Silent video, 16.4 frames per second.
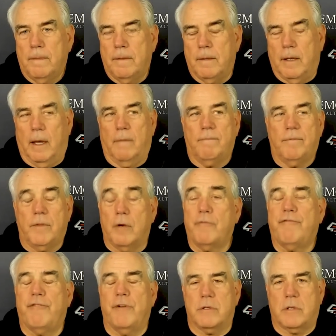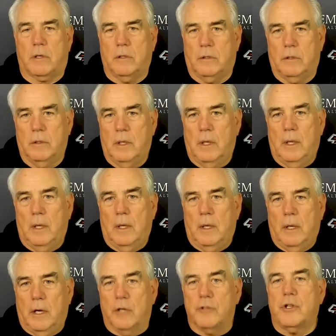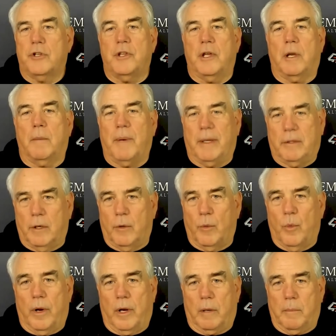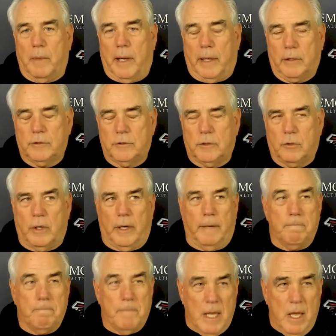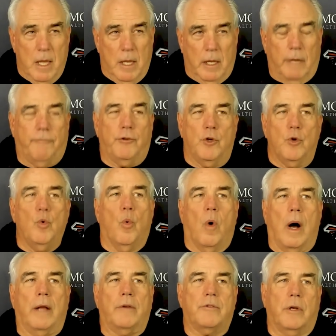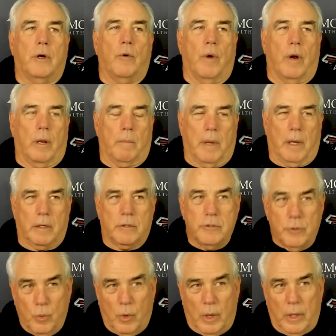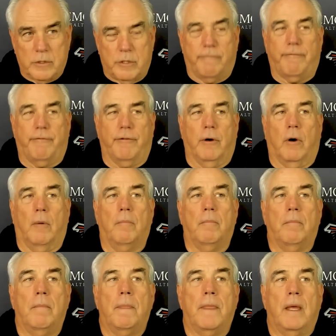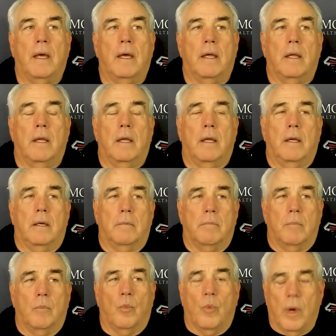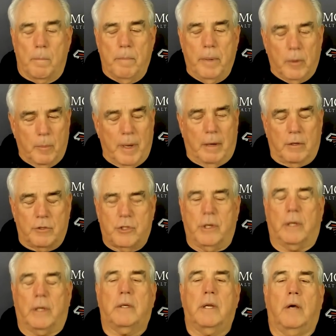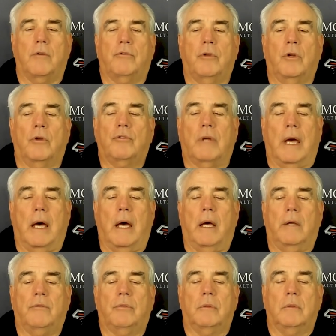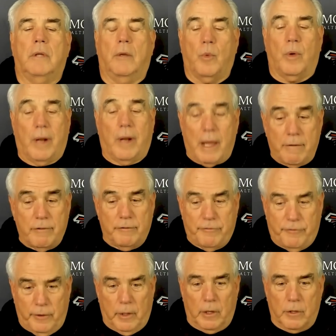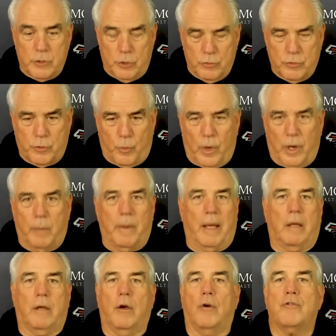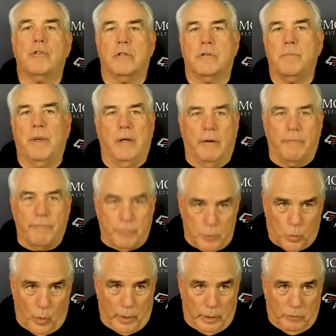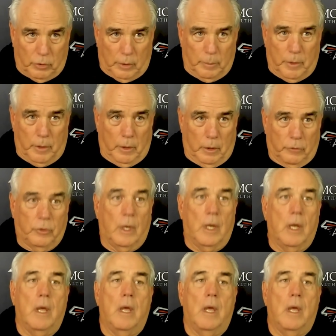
Yeah, they're physical. Here's the thing about their running backs. Okay, if you watch their running backs, you watch the film what Bill Belichick tells those guys, and what Ivan Fears, who's the running back coach and has been there for 20 some years,